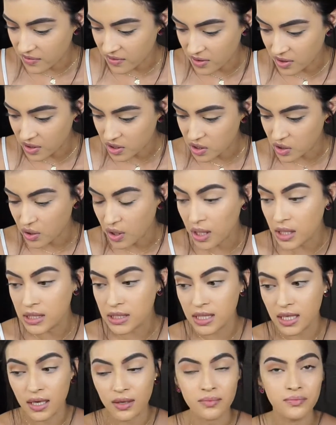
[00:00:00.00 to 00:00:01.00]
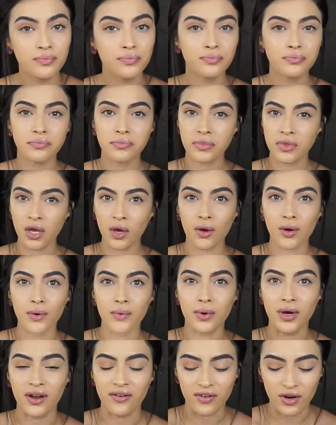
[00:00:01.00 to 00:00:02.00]
If it looks crazy,
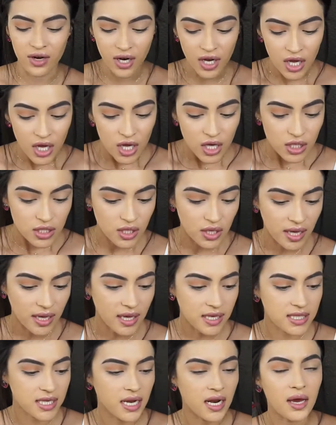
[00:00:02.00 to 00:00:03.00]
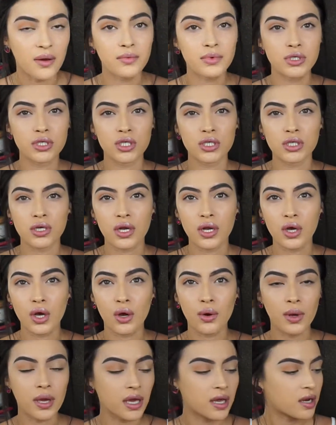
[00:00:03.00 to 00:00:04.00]
whatever. So like I said, I was just going to
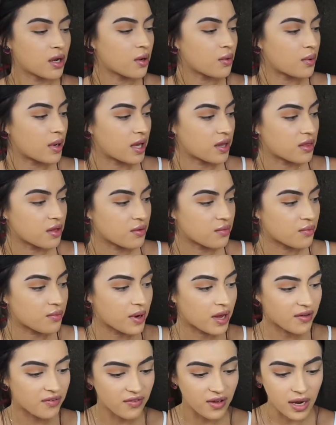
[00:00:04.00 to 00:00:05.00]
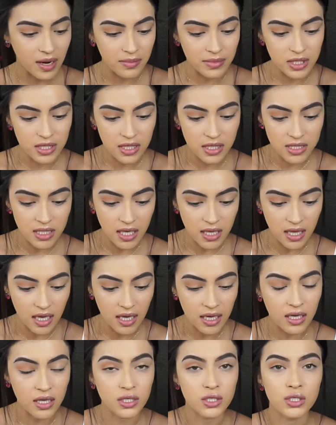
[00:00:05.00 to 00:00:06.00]
go in with Riff, and I'm just going to take
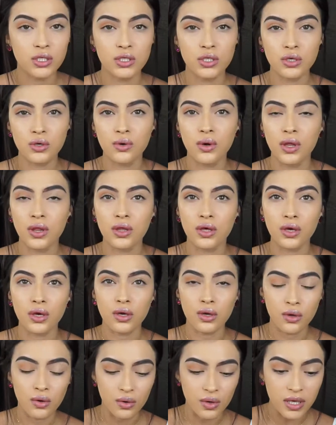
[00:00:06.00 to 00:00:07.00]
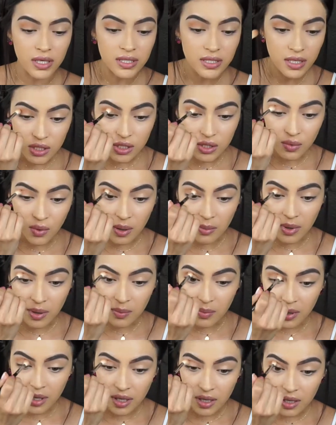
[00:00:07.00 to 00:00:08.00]
that into the crease just to warm
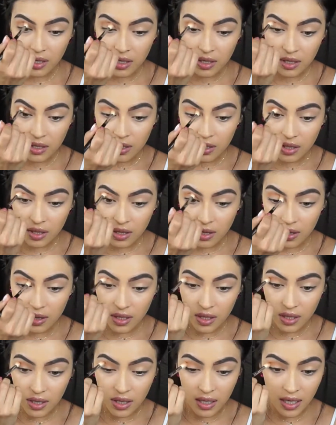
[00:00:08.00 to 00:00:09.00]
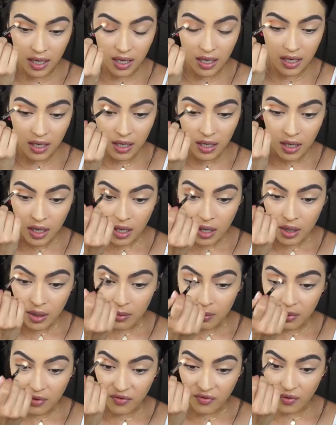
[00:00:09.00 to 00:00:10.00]
up the lid
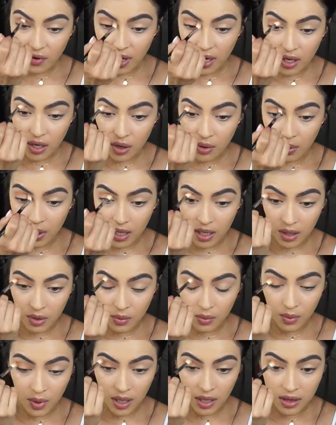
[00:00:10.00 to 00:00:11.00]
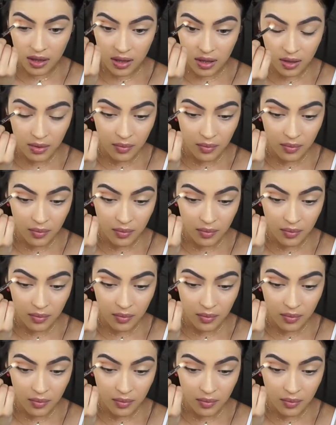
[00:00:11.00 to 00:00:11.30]
before I go in with